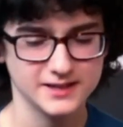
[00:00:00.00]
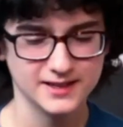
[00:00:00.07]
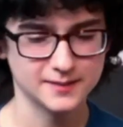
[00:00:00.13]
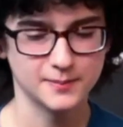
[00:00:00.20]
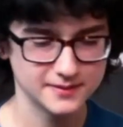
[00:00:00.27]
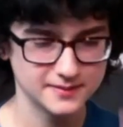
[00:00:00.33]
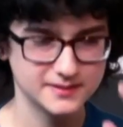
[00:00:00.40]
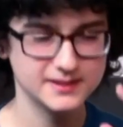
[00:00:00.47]
Yeah,
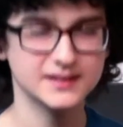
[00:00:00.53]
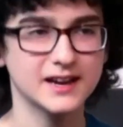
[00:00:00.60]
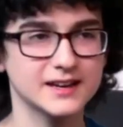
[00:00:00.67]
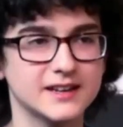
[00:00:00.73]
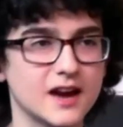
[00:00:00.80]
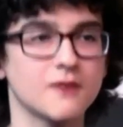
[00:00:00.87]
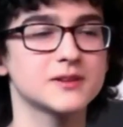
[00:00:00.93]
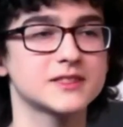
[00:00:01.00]
but not,
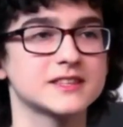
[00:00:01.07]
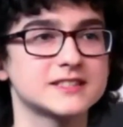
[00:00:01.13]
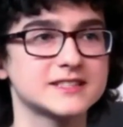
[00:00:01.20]
not with the